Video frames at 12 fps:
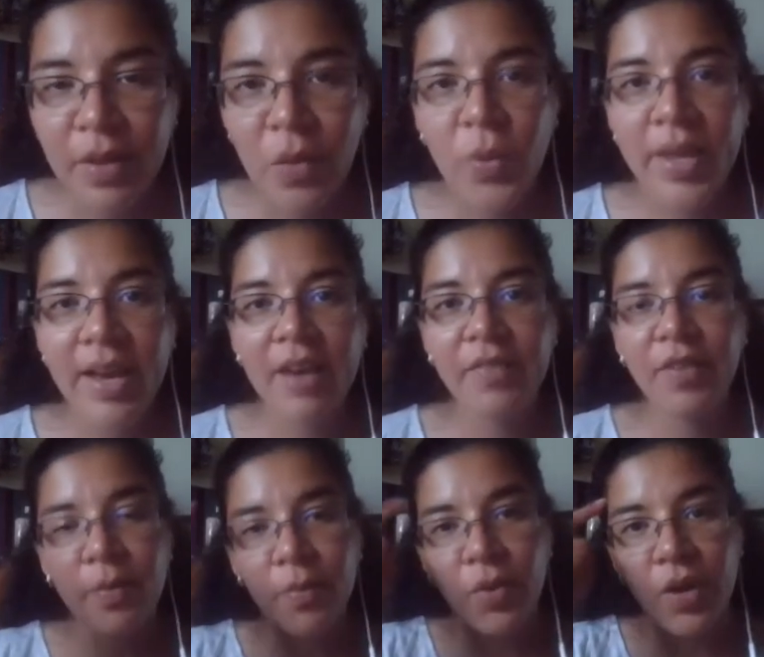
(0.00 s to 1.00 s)
We have our
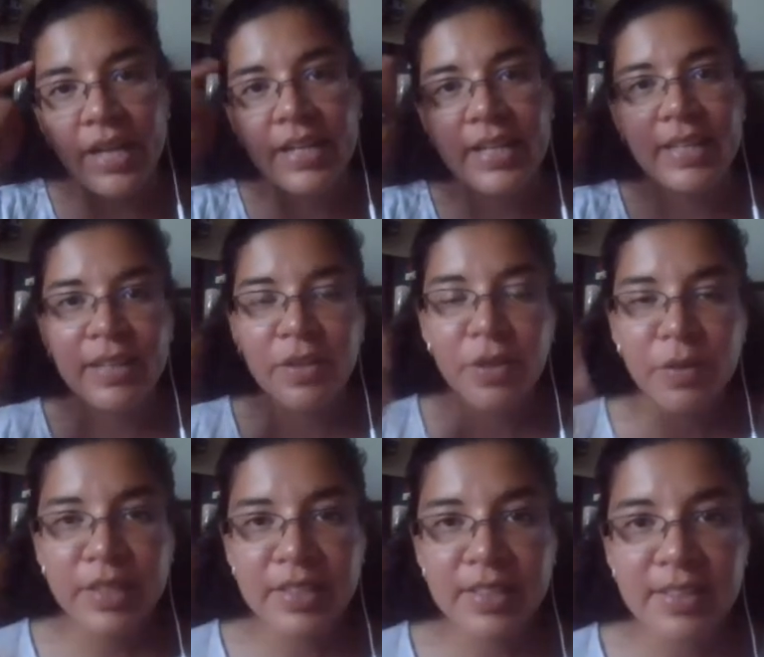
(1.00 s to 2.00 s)
brain and the
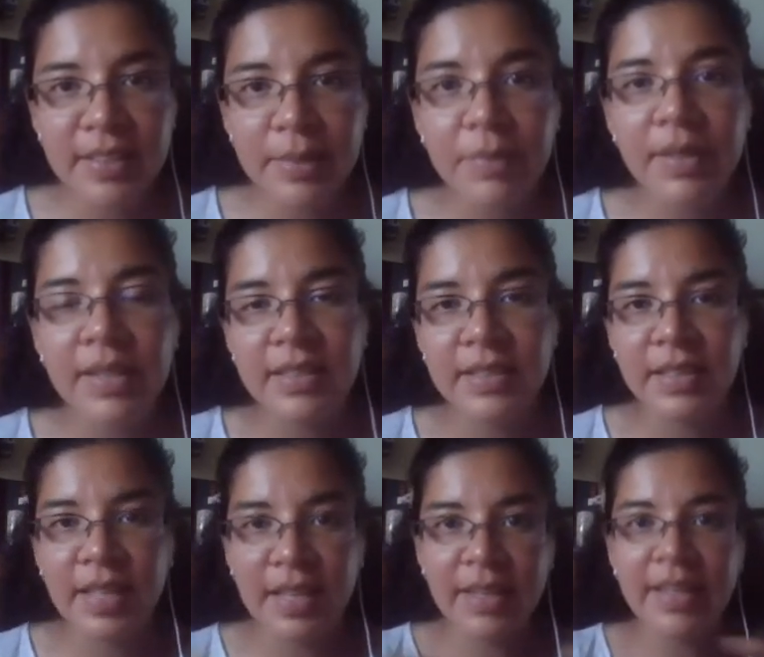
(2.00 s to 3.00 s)
nervous system that
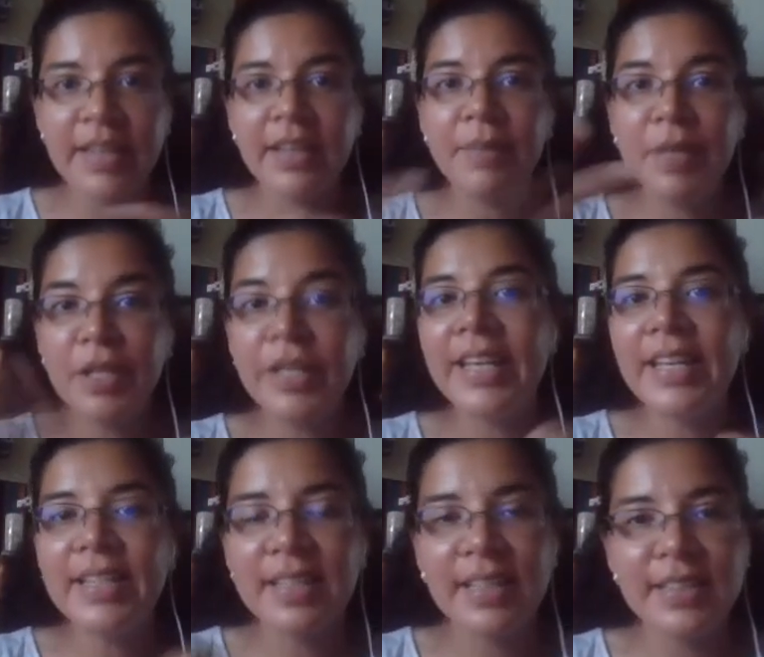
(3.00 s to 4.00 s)
it
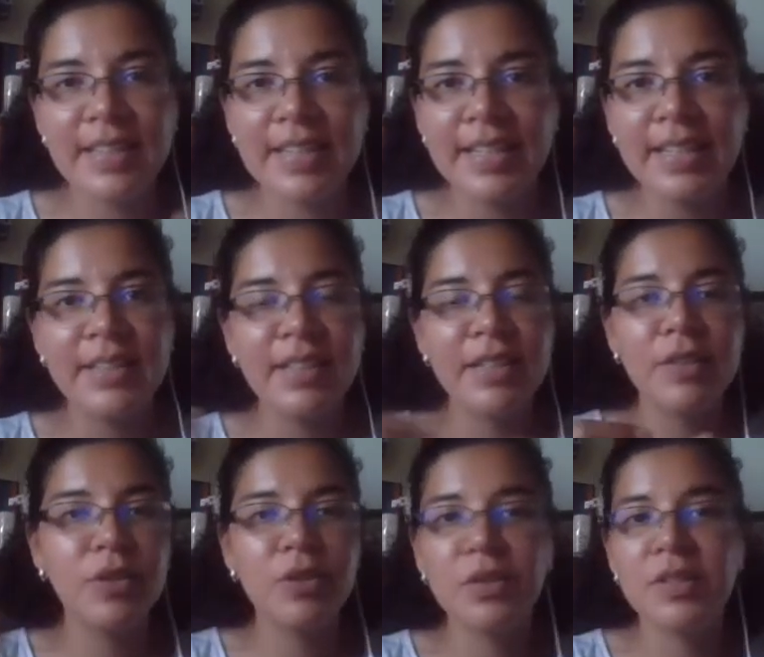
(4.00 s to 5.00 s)
communicates. It's sending
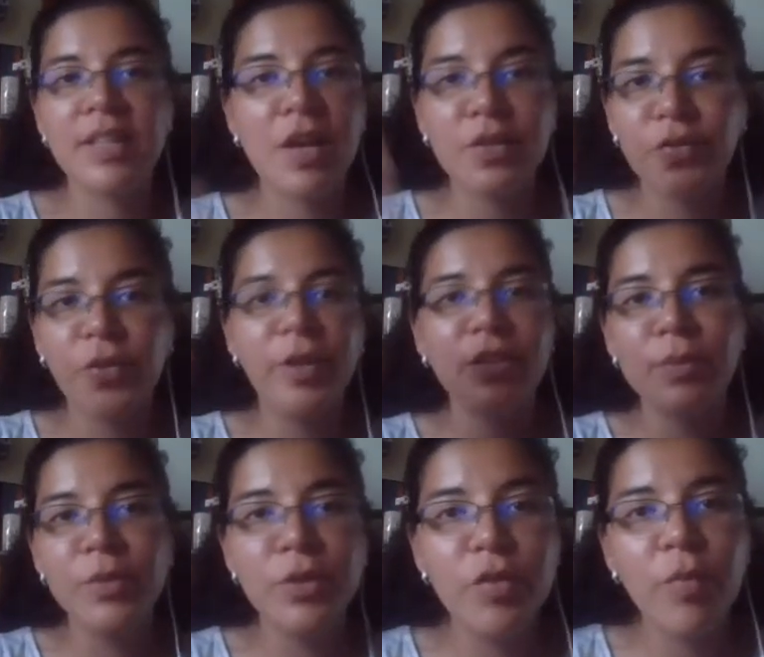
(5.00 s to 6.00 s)
signals to cells for it to
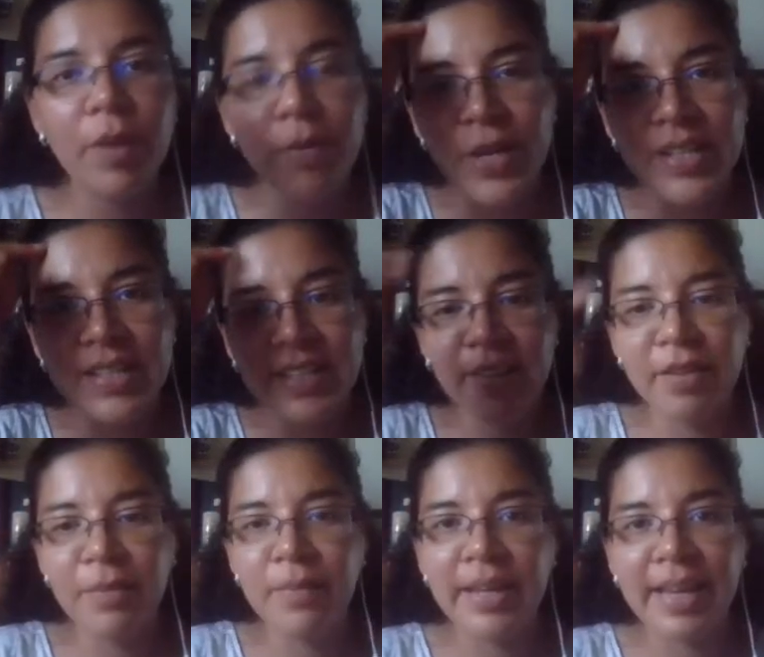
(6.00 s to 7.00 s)
move. My brain's telling
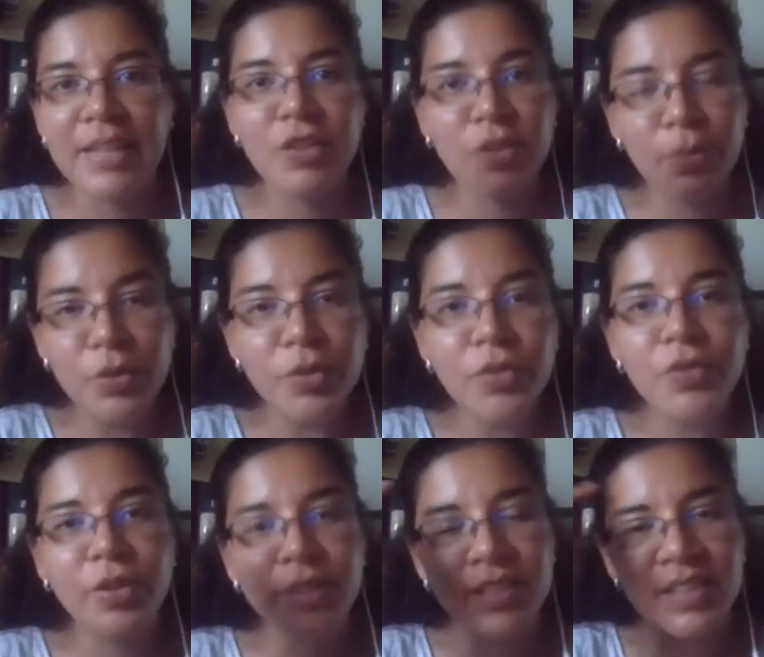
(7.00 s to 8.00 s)
my hand to move, so
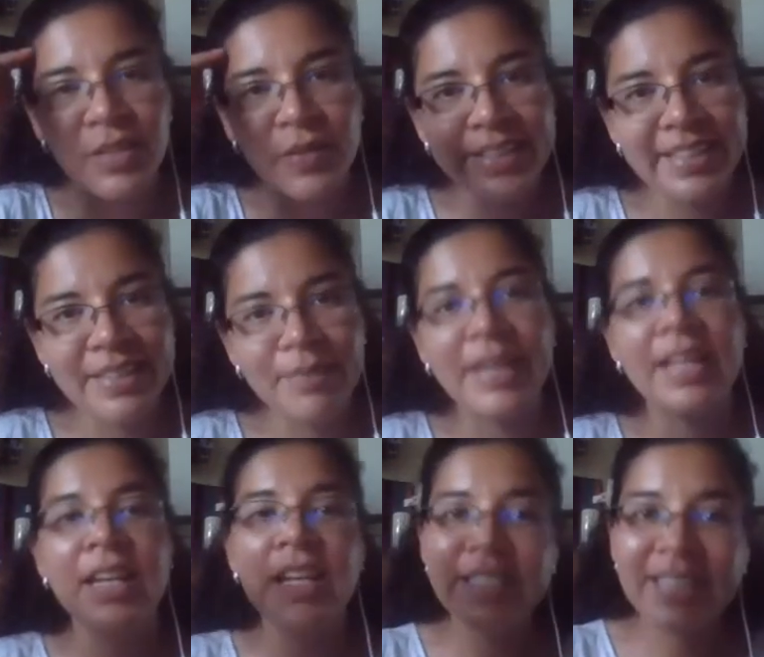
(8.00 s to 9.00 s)
it's directing my
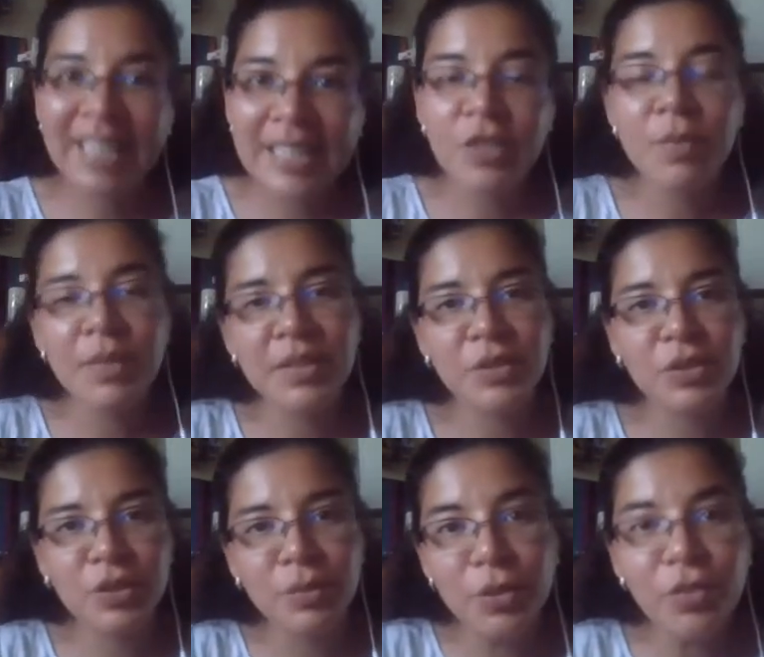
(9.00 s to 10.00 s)
skeletal muscles
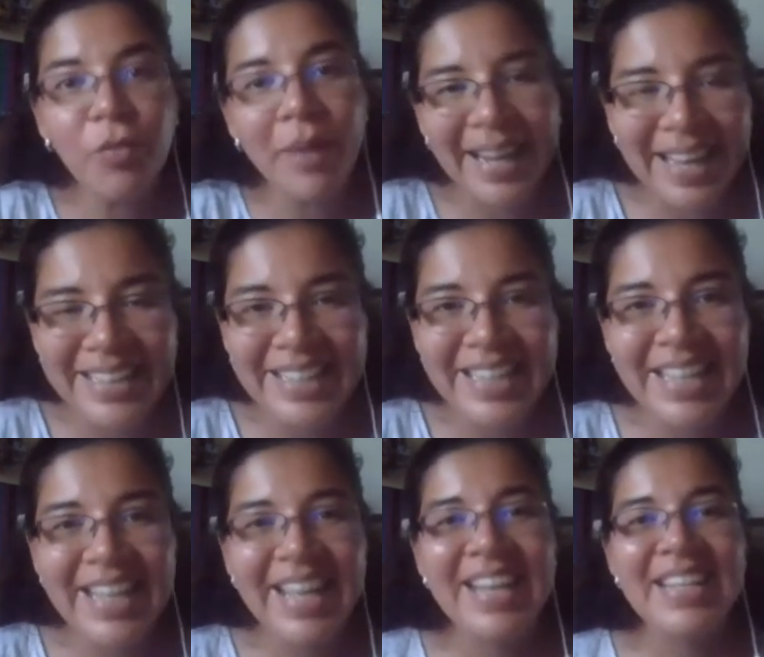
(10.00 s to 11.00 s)
to move my hand.
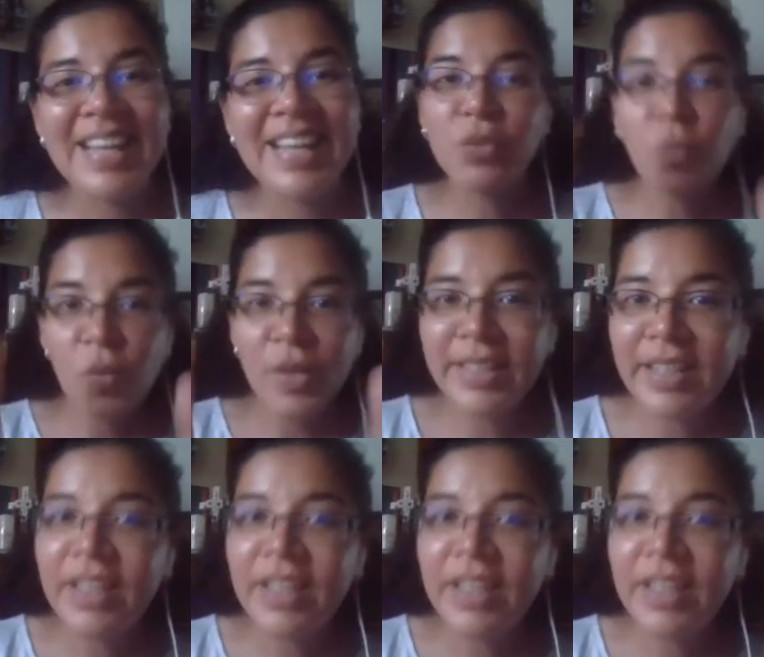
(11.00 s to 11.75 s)
That's one